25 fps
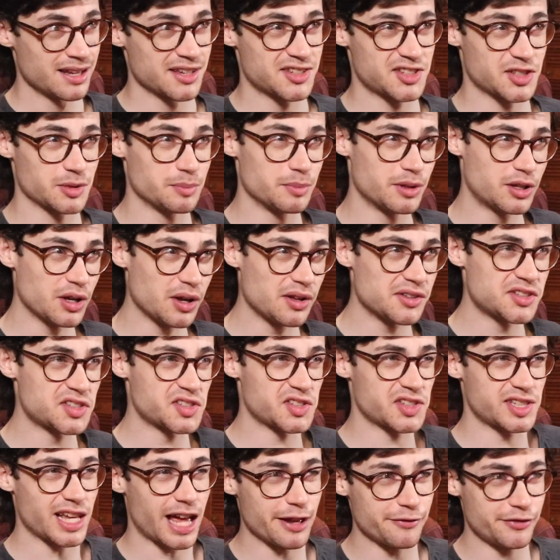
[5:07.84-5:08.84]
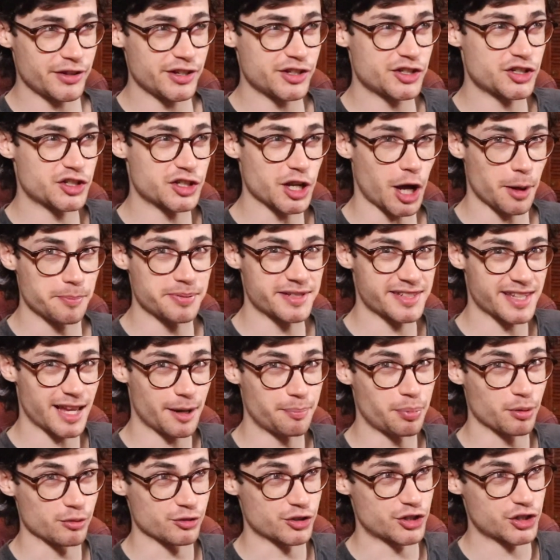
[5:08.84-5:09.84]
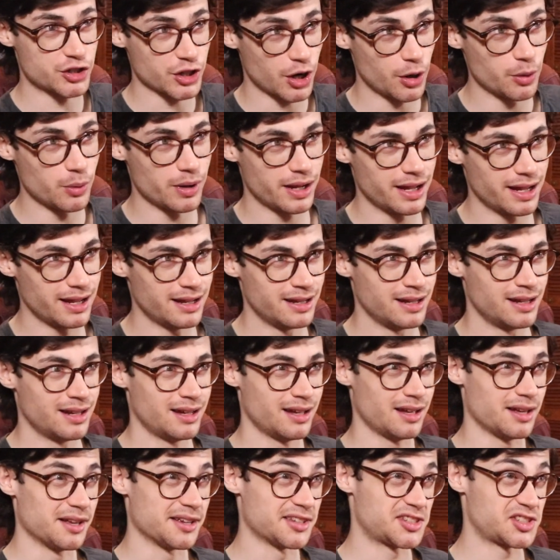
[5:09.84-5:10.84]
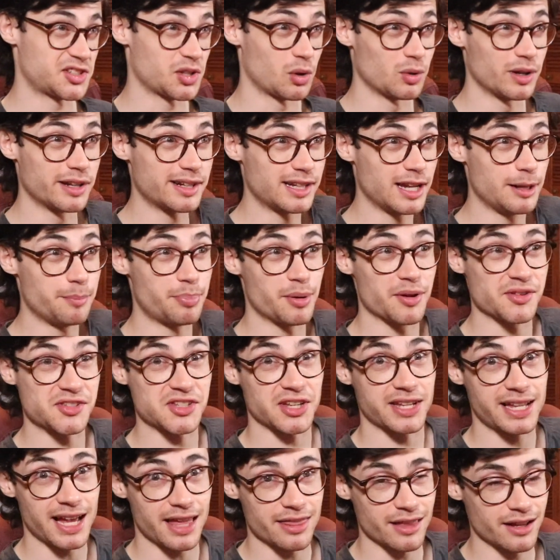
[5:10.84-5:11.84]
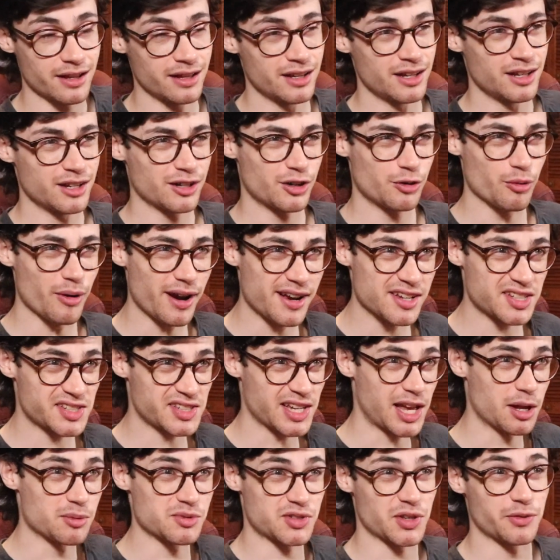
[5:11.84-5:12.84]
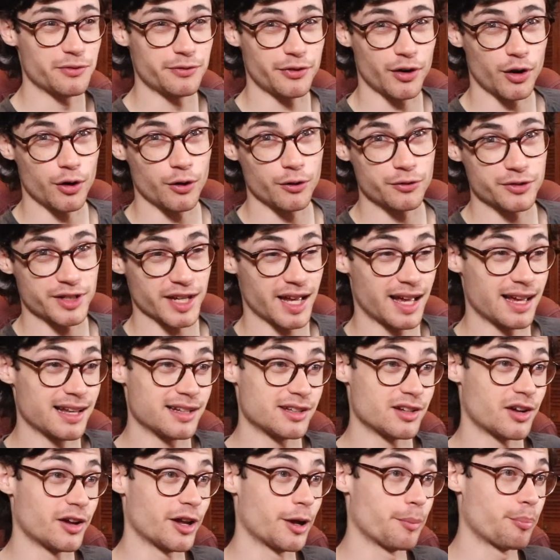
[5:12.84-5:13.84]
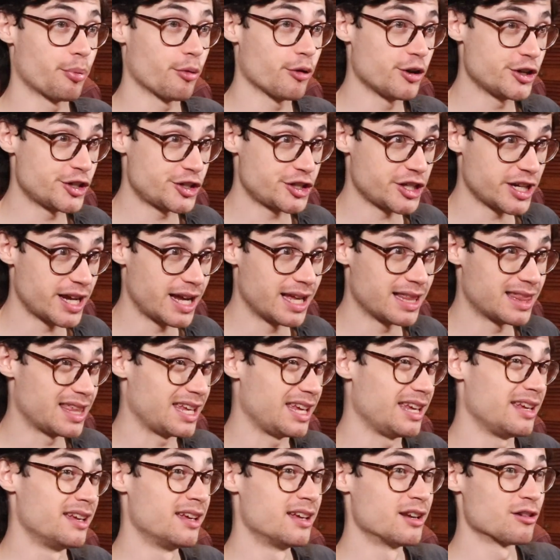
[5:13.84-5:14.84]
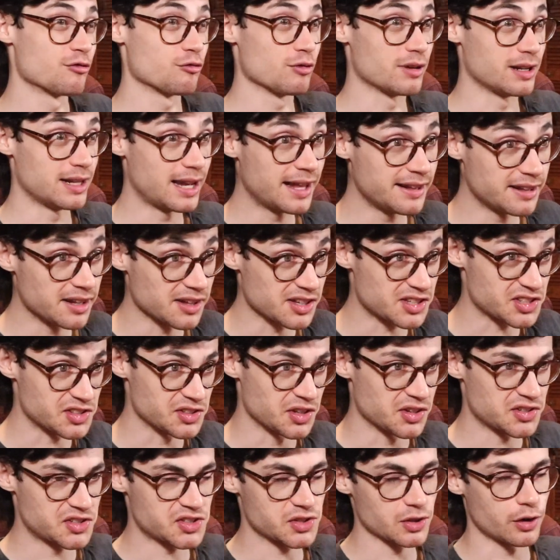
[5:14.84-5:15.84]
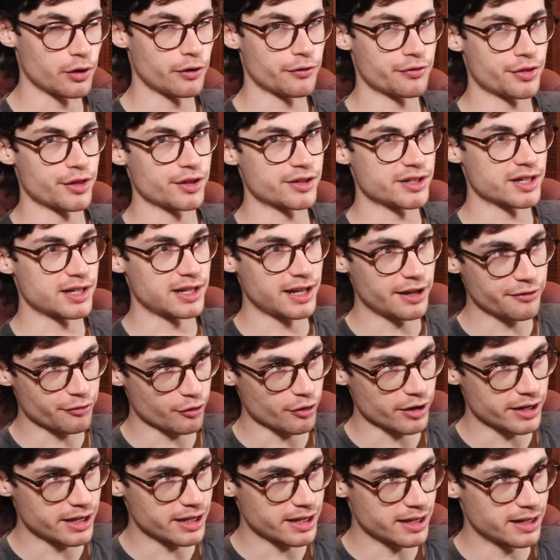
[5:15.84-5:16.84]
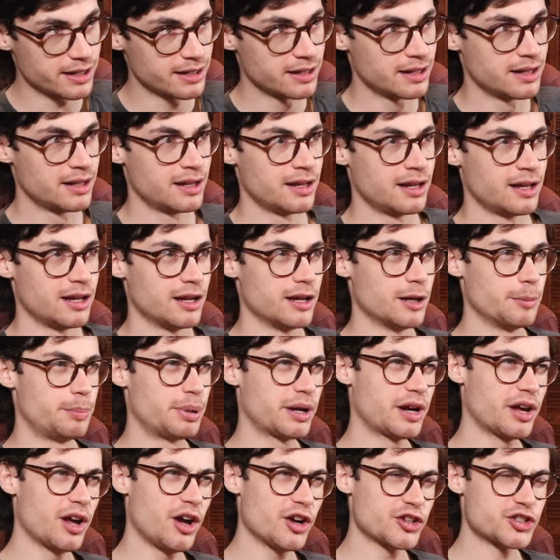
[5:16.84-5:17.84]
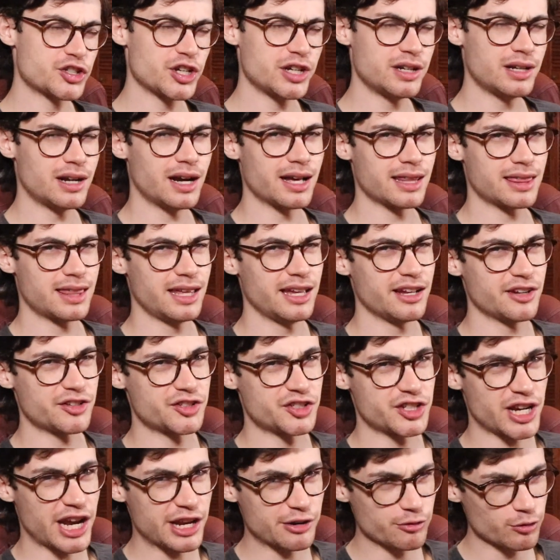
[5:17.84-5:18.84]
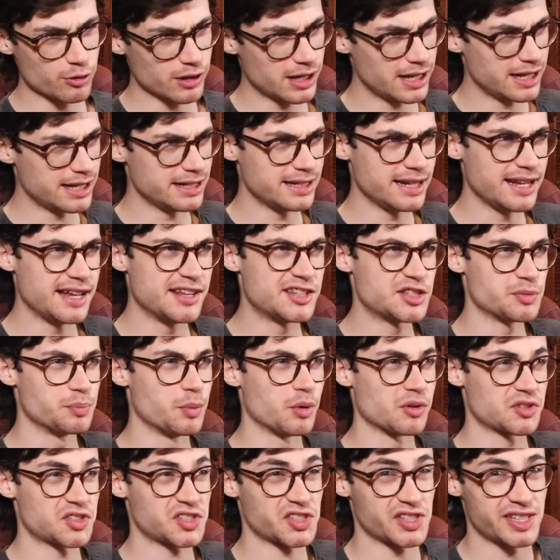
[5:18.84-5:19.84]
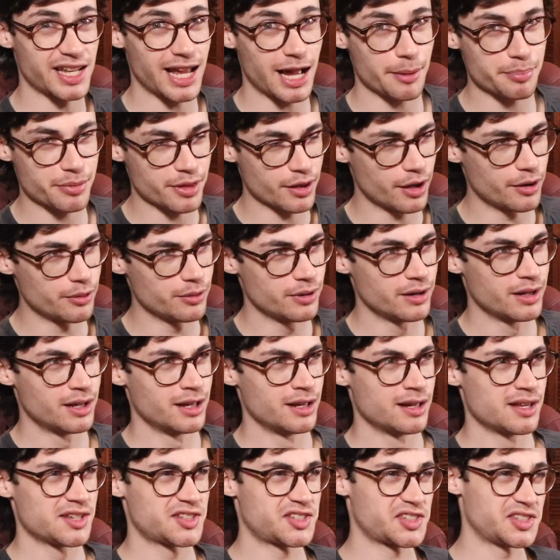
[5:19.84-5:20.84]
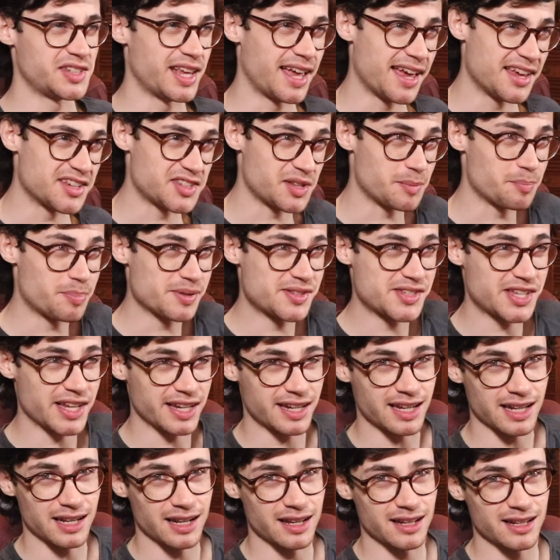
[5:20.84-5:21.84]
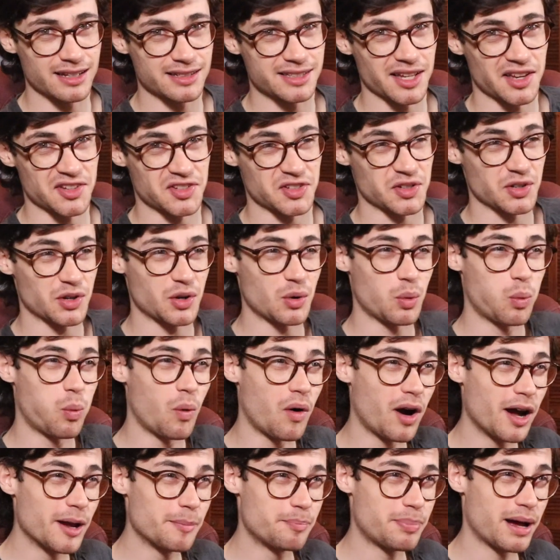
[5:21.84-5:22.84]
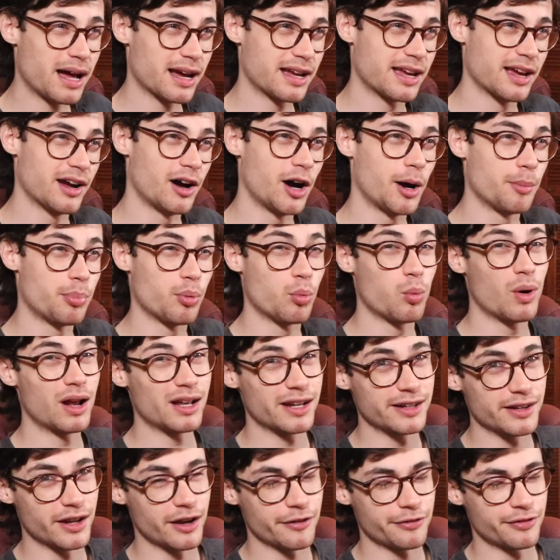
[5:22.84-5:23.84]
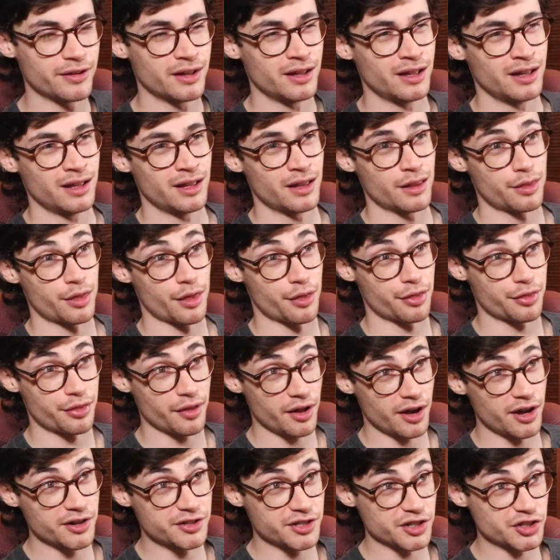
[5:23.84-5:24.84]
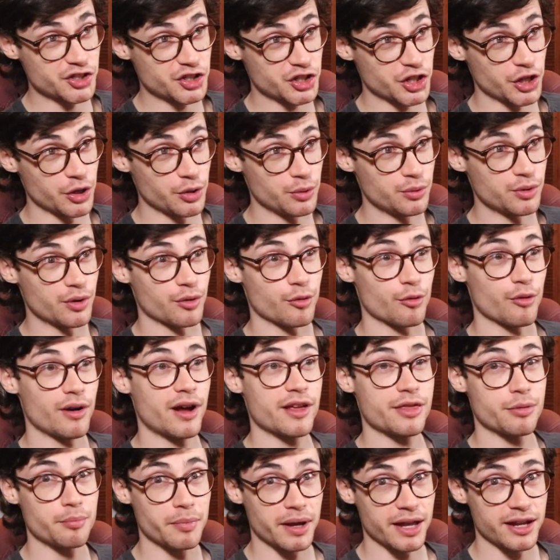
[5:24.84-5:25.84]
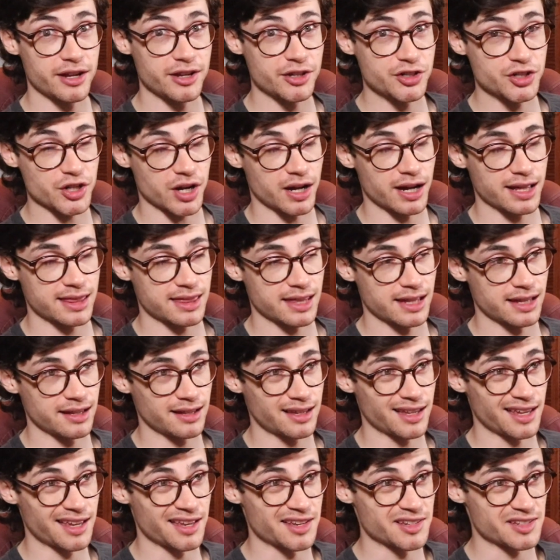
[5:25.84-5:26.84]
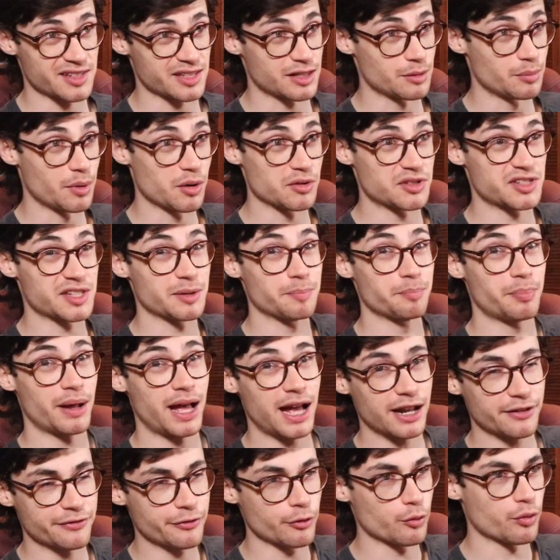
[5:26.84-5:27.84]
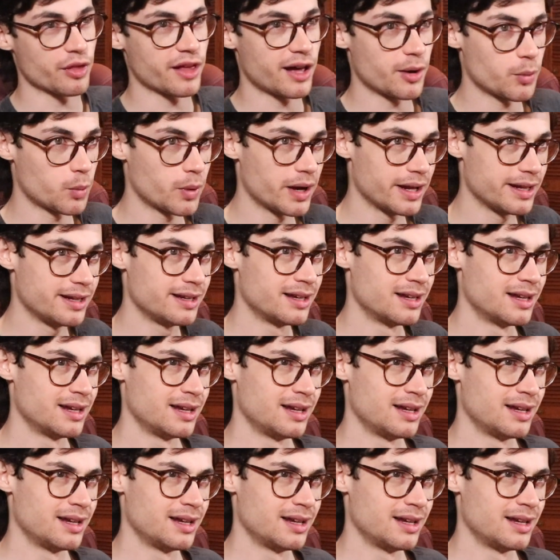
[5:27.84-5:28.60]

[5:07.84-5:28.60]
some good savage dubstep on show here, solidly put together, great sounds involved, and I appreciate the relentlessness of the delivery here. Percussion, I think, generally needs more snap though. Snares in particular doesn't quite back it up well enough. The third tune, Wrathmage, I think is the most impactful that way.